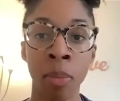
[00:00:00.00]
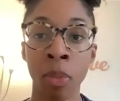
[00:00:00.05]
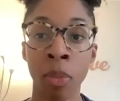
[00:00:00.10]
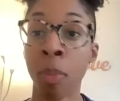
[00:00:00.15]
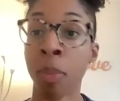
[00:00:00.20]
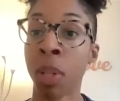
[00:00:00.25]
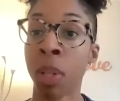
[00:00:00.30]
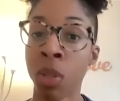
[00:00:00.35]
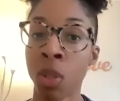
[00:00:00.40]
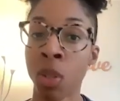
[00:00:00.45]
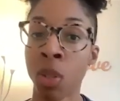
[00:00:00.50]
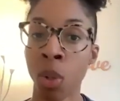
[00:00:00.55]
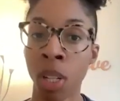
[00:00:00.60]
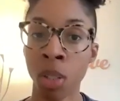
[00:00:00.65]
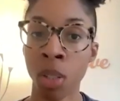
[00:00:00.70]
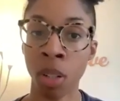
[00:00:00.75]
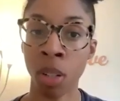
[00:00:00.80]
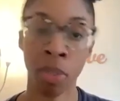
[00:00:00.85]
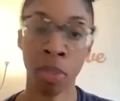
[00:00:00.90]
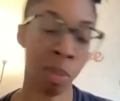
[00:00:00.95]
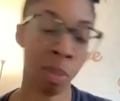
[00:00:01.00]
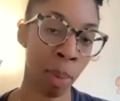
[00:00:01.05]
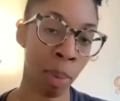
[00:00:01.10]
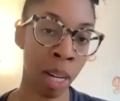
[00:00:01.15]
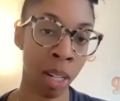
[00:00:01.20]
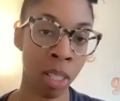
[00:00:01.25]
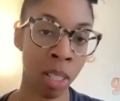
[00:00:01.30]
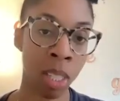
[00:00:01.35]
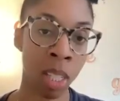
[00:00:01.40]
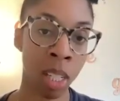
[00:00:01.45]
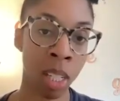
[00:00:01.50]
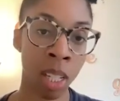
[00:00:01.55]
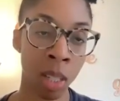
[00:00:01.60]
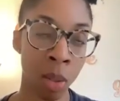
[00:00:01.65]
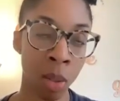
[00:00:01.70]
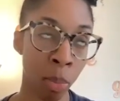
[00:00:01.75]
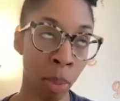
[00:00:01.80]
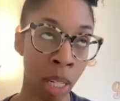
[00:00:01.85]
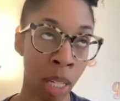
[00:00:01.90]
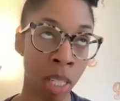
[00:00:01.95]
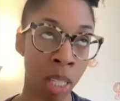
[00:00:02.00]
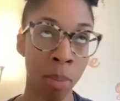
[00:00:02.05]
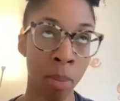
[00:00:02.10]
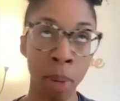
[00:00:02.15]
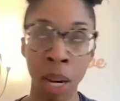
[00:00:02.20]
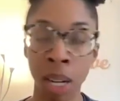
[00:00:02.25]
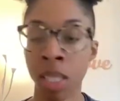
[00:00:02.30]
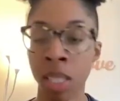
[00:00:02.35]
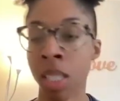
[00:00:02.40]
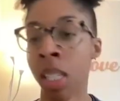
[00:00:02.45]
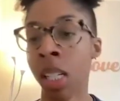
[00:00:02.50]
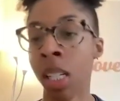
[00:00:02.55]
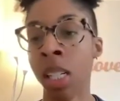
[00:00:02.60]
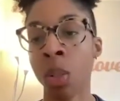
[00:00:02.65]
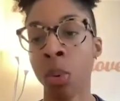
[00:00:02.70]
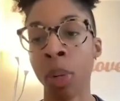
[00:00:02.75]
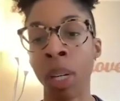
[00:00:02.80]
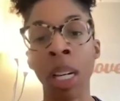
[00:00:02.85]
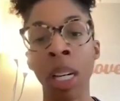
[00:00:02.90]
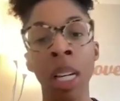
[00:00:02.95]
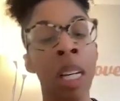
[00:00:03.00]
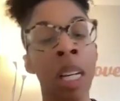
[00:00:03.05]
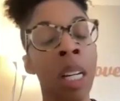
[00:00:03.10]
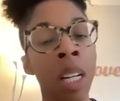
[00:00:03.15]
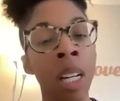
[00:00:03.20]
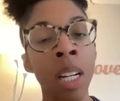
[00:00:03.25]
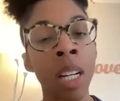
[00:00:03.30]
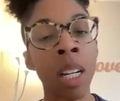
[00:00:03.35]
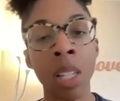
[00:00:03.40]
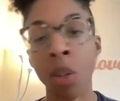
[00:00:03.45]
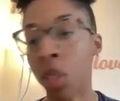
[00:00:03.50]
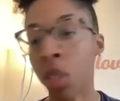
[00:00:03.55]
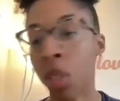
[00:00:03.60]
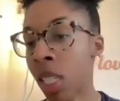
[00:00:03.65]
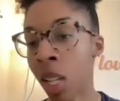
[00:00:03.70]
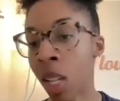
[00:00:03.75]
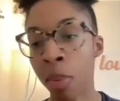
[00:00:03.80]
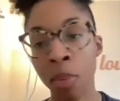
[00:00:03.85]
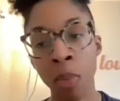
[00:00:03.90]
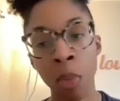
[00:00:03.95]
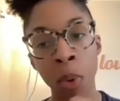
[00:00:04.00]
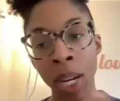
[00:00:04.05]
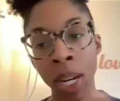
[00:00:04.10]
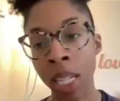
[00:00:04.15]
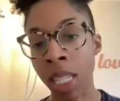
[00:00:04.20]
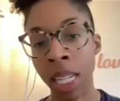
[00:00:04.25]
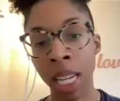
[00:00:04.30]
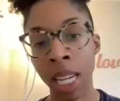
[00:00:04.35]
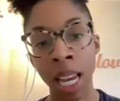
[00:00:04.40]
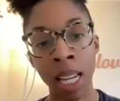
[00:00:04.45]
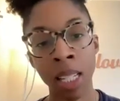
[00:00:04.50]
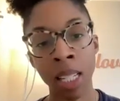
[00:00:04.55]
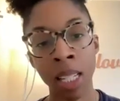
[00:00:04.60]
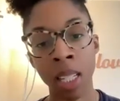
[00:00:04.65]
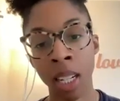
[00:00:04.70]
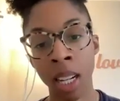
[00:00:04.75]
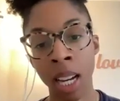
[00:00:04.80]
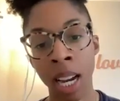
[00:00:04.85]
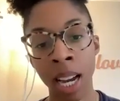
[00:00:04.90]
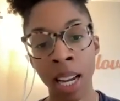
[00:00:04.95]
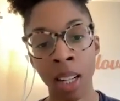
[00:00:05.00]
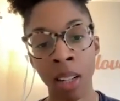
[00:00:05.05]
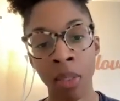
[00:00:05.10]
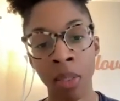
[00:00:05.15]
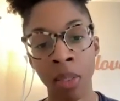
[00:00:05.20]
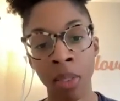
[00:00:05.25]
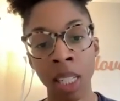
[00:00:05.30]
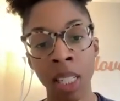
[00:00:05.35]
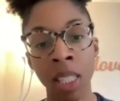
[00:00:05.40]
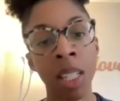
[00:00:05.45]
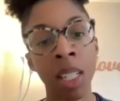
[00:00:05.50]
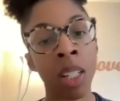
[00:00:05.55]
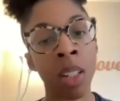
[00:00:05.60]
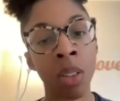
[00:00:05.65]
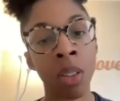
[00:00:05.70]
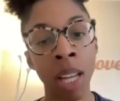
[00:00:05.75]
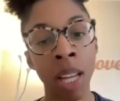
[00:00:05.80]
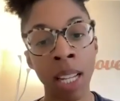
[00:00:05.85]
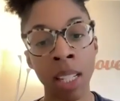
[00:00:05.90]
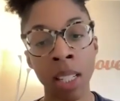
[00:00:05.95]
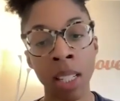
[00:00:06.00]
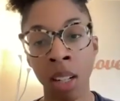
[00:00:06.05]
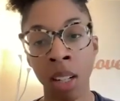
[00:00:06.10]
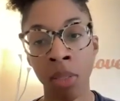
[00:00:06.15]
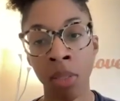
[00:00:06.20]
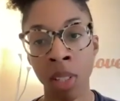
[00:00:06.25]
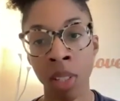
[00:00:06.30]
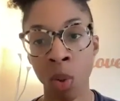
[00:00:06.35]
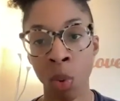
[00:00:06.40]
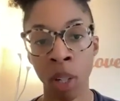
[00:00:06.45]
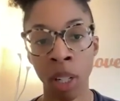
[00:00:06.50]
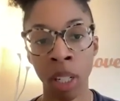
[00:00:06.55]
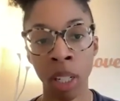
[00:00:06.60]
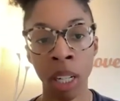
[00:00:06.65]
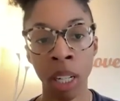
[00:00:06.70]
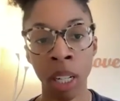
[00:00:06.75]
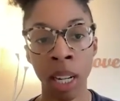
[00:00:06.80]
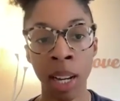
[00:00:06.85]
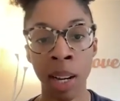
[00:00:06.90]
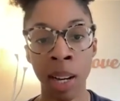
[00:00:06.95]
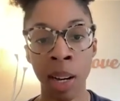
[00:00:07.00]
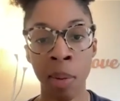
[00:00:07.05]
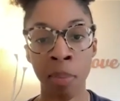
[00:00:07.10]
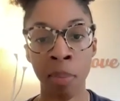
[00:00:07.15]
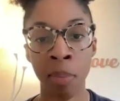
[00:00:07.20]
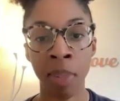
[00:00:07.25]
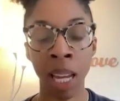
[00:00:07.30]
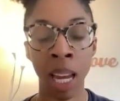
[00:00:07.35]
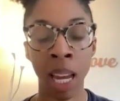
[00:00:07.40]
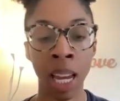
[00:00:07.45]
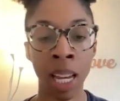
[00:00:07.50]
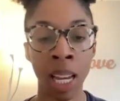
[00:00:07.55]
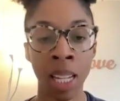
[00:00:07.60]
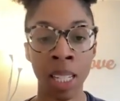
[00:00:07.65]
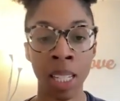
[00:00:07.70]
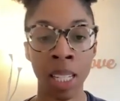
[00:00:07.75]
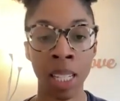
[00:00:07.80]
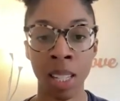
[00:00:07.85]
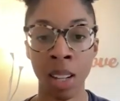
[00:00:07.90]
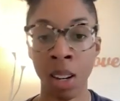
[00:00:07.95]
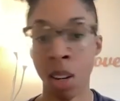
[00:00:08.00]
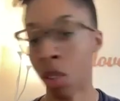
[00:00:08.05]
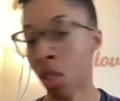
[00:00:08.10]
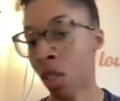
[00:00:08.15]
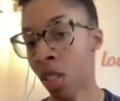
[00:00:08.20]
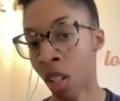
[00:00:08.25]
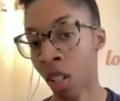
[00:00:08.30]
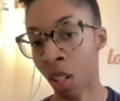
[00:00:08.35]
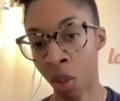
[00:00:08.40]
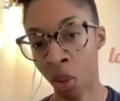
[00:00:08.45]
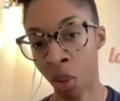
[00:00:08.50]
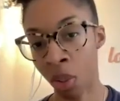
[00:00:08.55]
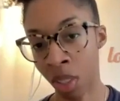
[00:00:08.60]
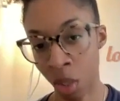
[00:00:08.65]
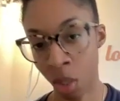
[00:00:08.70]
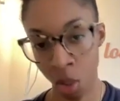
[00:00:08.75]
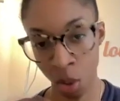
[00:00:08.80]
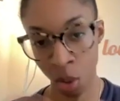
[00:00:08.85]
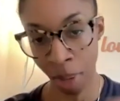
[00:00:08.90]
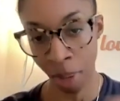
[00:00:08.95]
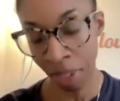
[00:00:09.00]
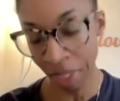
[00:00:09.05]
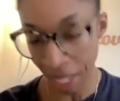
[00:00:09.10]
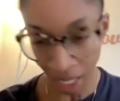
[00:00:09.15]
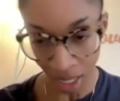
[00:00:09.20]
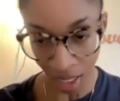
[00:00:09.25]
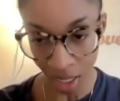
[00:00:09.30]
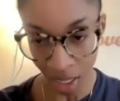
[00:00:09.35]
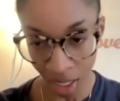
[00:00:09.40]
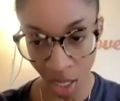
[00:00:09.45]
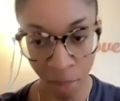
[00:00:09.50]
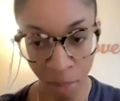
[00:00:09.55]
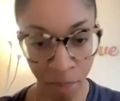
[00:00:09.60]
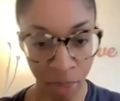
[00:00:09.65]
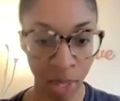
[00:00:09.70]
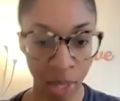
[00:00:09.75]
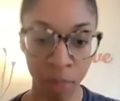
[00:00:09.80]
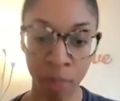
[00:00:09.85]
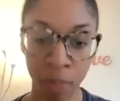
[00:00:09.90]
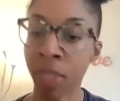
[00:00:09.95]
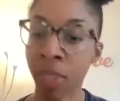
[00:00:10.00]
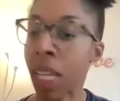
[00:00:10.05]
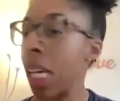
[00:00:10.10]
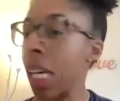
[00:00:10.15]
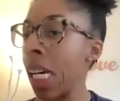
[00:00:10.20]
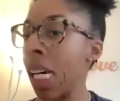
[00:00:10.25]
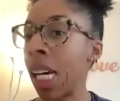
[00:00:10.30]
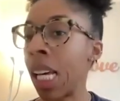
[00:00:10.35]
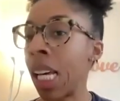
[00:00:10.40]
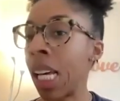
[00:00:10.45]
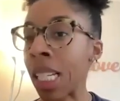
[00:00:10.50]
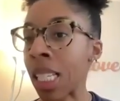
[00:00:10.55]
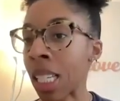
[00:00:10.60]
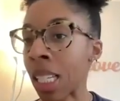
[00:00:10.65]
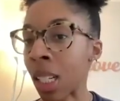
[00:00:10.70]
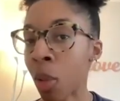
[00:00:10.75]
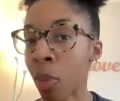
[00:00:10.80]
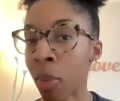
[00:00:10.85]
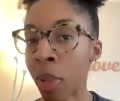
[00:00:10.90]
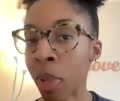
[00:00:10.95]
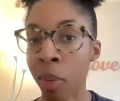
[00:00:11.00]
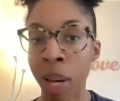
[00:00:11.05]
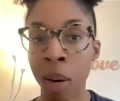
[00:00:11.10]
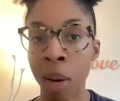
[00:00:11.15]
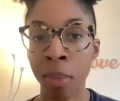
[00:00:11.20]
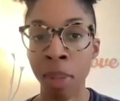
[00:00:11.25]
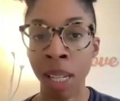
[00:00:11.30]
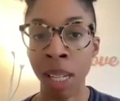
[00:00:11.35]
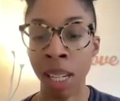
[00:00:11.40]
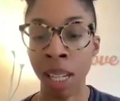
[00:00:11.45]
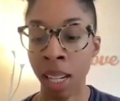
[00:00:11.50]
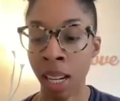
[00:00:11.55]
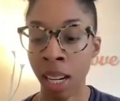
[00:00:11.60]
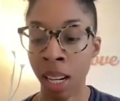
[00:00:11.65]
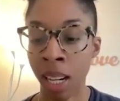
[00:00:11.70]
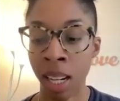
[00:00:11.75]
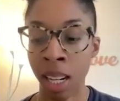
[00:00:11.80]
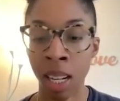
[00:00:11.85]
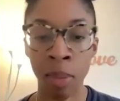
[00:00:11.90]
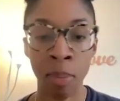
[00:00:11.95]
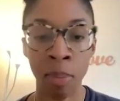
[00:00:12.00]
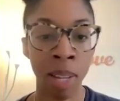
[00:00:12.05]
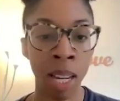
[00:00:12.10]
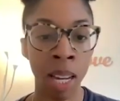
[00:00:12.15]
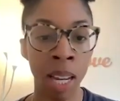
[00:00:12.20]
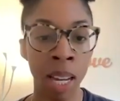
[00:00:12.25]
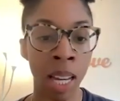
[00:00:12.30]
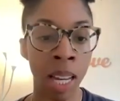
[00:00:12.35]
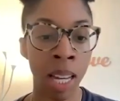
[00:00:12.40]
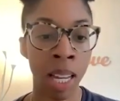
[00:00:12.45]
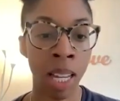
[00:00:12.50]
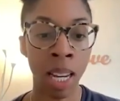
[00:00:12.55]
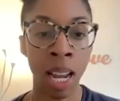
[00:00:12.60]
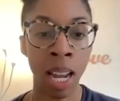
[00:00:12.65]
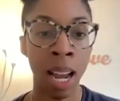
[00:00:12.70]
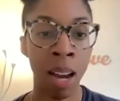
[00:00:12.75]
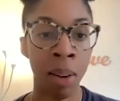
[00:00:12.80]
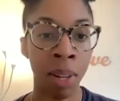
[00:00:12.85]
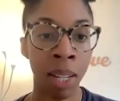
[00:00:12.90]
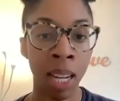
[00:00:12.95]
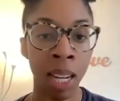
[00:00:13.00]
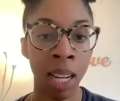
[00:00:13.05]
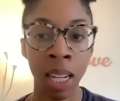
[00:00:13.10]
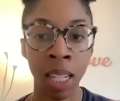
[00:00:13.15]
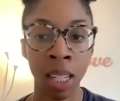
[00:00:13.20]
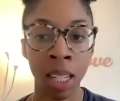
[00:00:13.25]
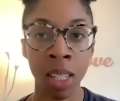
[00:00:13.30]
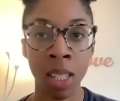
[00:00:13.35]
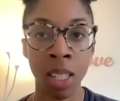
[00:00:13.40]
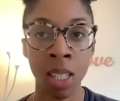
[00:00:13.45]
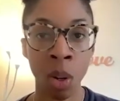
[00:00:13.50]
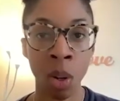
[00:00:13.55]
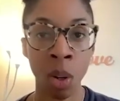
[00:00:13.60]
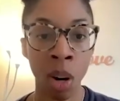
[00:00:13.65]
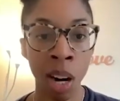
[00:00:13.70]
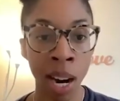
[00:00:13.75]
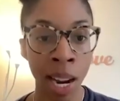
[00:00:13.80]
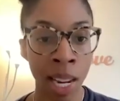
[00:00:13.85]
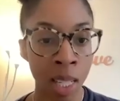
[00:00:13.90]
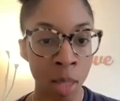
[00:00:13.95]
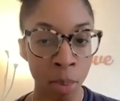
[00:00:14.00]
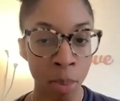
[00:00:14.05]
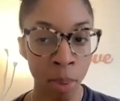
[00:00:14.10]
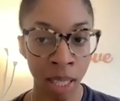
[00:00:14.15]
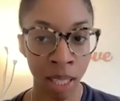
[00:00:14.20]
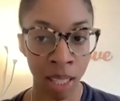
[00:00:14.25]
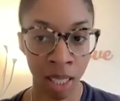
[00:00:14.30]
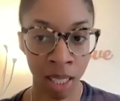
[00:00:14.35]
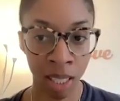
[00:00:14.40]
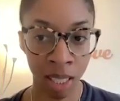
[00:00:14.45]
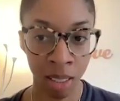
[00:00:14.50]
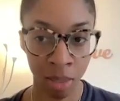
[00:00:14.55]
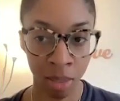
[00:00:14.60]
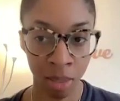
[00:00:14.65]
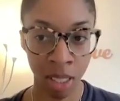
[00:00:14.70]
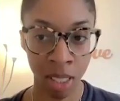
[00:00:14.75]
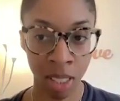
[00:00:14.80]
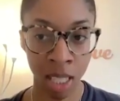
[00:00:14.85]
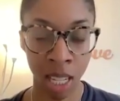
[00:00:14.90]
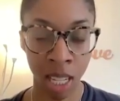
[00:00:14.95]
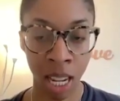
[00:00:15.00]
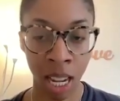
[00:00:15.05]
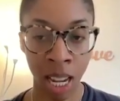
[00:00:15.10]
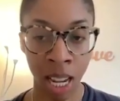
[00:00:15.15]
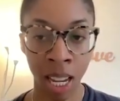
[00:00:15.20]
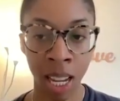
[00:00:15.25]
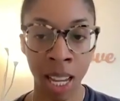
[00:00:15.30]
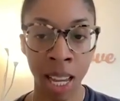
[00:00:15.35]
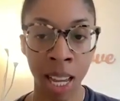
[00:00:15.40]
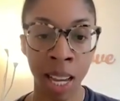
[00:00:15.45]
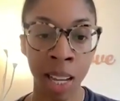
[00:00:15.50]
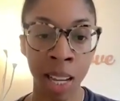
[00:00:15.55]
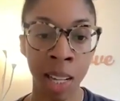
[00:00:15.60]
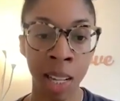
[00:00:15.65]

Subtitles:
from those 250 boxes plus boxes each week. So just some ways, again, to kind of continue that service work and also do my regular job. So that's a little bit about me and how I got here. So our icebreaker for today,